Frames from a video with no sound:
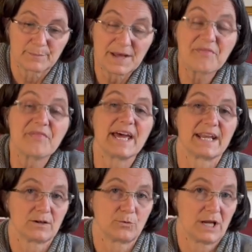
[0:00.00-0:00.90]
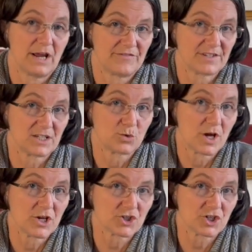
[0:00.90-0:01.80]
But then we have the
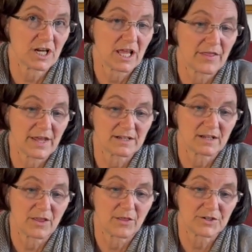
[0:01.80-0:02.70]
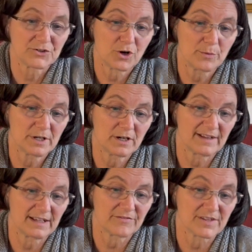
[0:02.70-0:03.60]
situation that the terminal
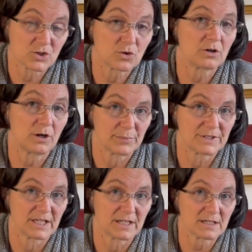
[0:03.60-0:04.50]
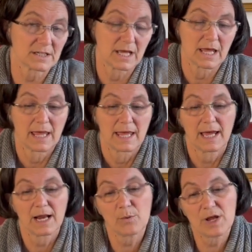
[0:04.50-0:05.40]
valve is competent
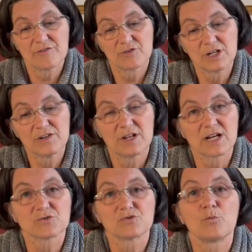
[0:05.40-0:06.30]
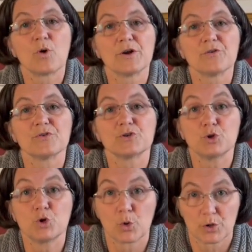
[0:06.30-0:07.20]
and we have a reflux from one of the
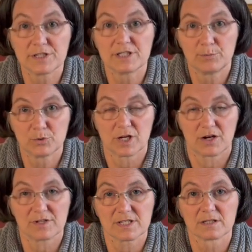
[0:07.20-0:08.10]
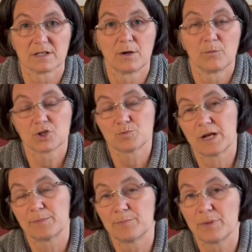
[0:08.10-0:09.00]
groin tributaries, which
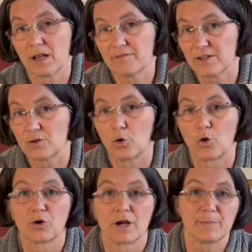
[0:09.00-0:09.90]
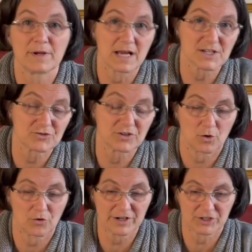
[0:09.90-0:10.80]
might be pelvic or epigastric
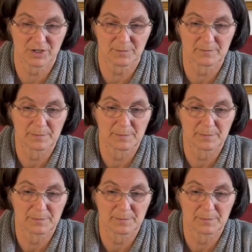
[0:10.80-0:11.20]
origin.